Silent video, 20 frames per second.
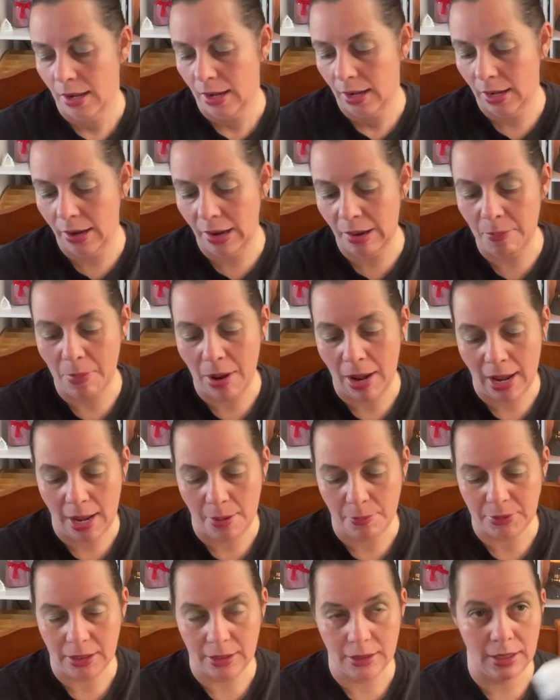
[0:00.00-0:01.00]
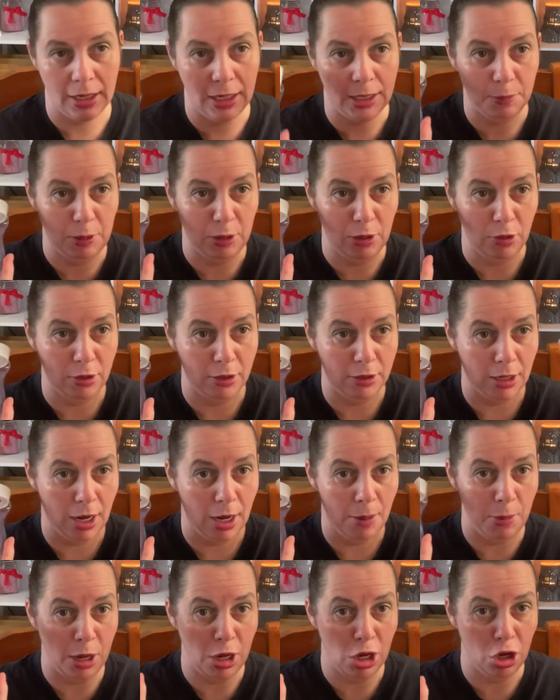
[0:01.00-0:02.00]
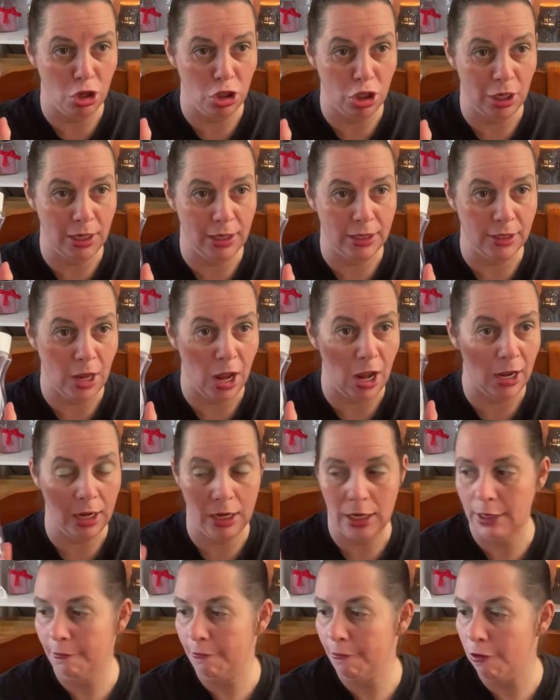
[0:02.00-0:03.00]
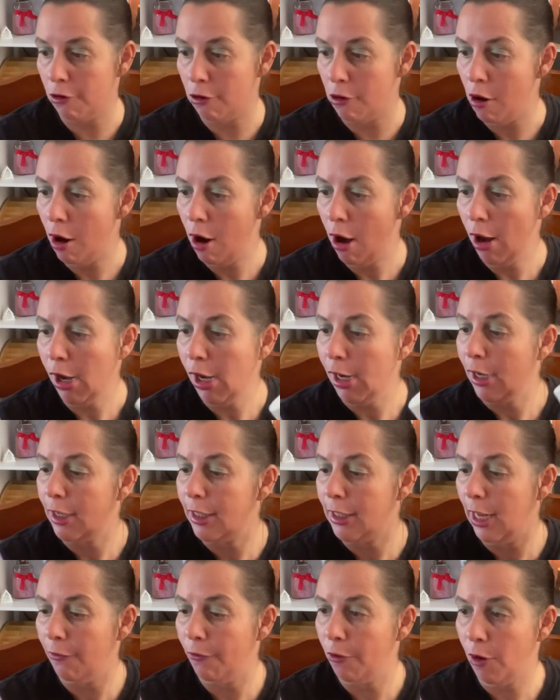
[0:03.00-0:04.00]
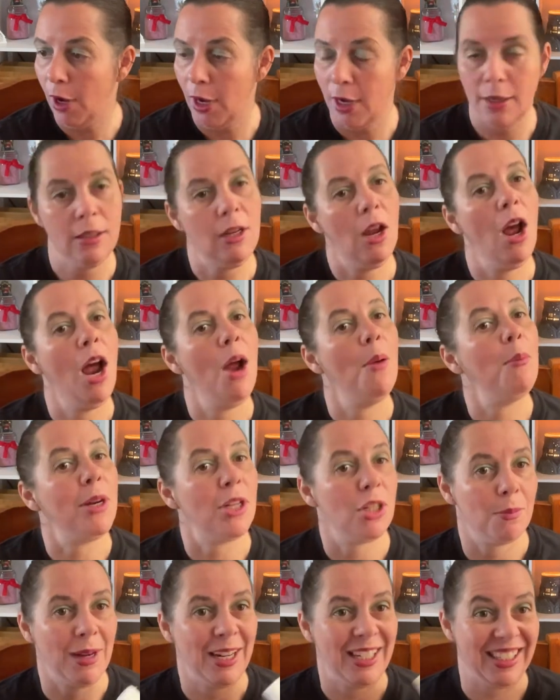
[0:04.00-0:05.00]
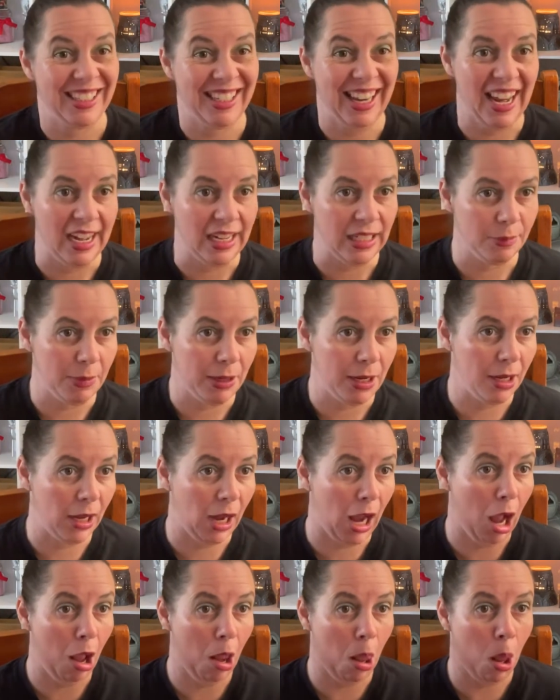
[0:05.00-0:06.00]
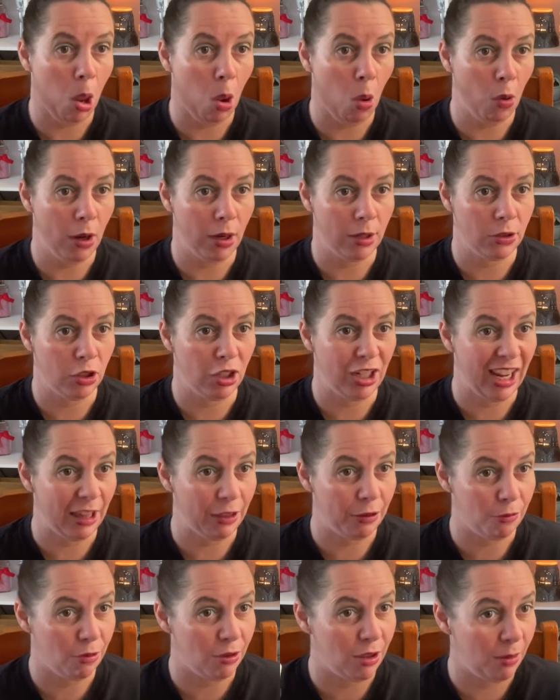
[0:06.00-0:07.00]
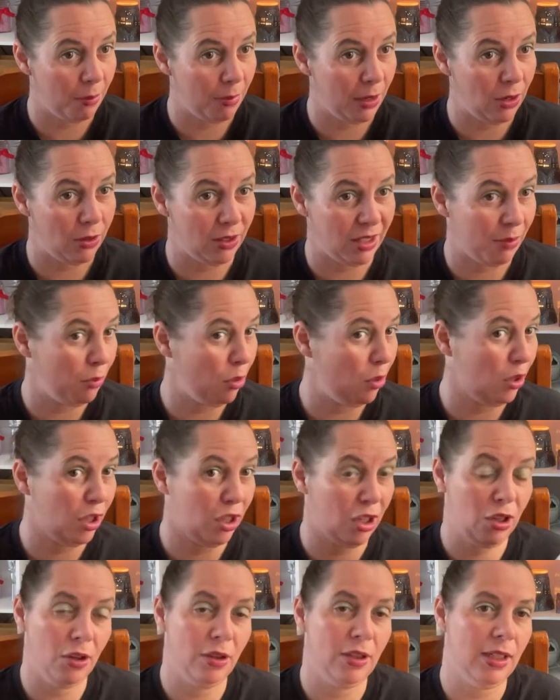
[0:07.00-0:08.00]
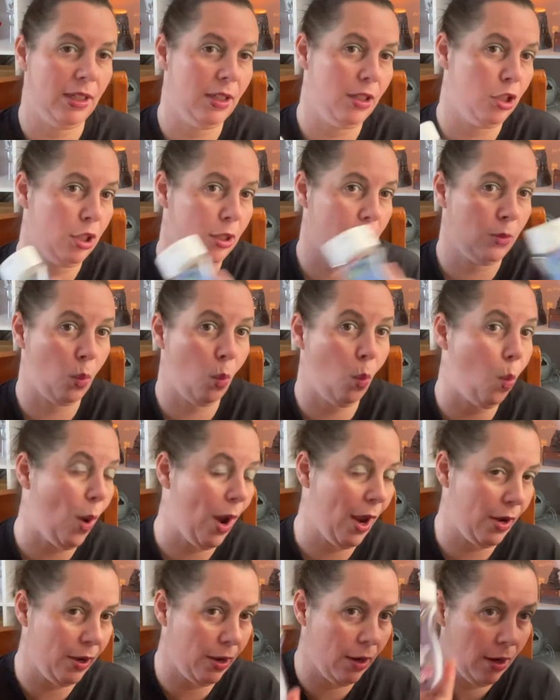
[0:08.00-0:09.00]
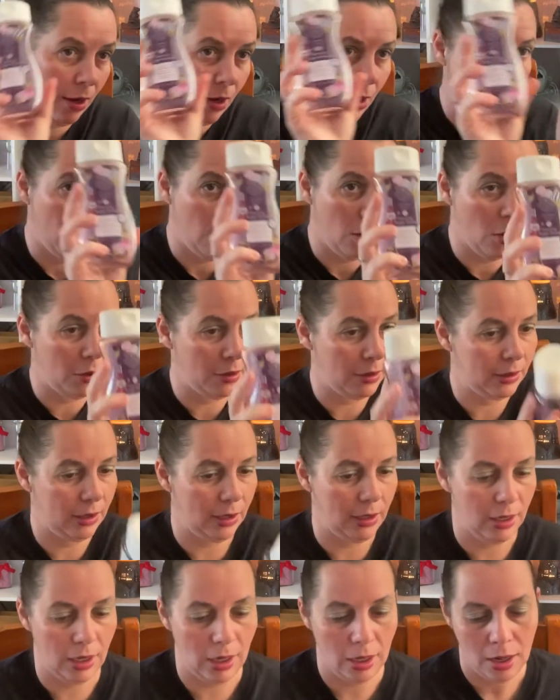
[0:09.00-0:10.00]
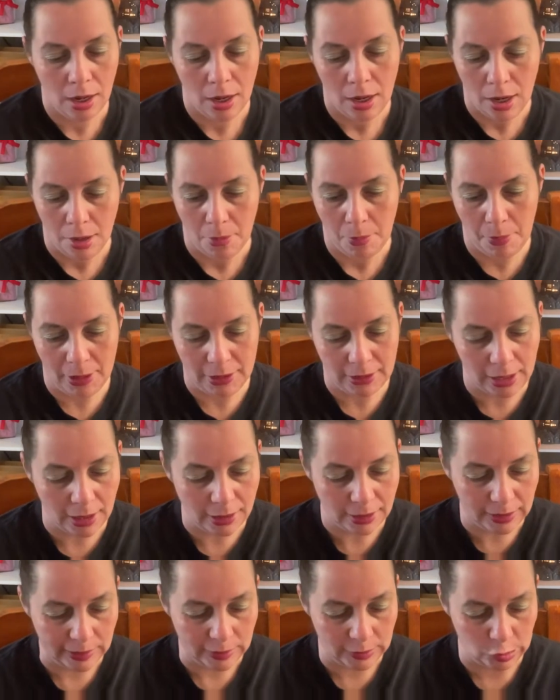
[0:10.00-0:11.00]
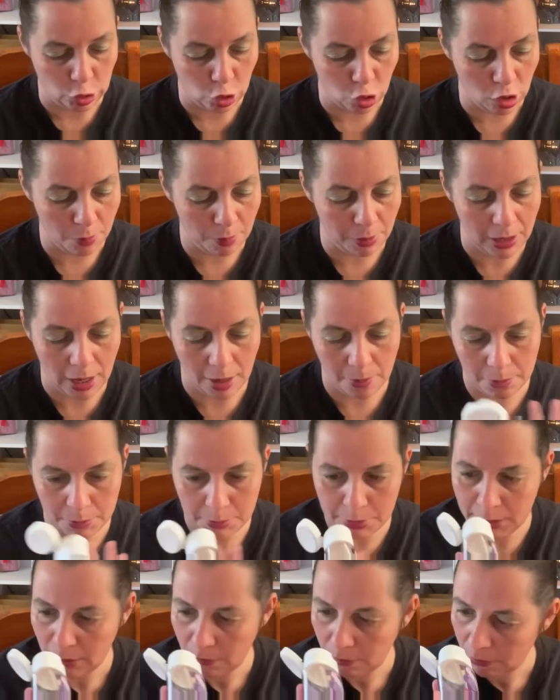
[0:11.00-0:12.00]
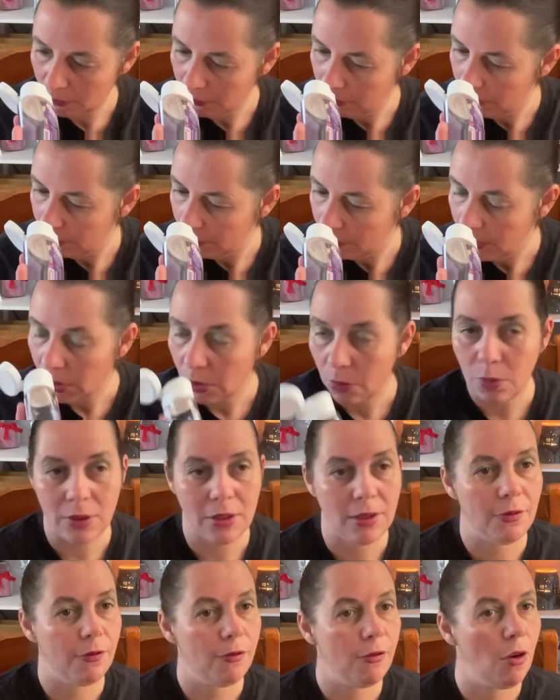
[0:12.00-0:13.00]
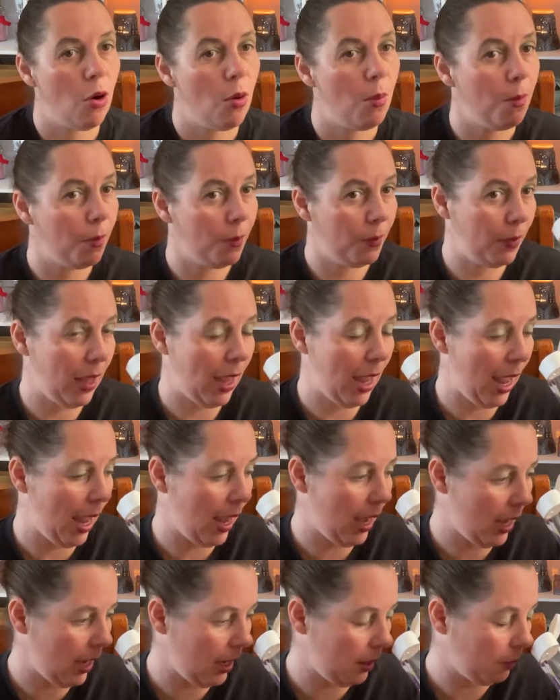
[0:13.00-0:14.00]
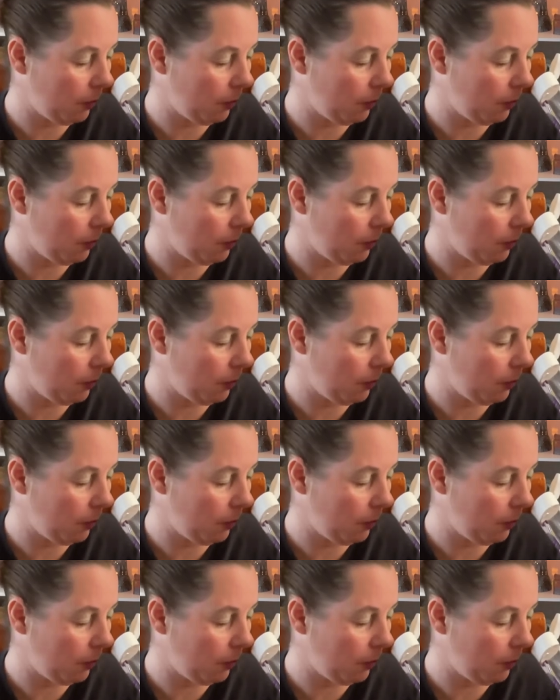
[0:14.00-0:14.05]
in my empties. It's because I'm usually cycling through several at a time, which means it takes me longer to get through them because I'm not using just one constantly. But Dancing Sugar Plums was from a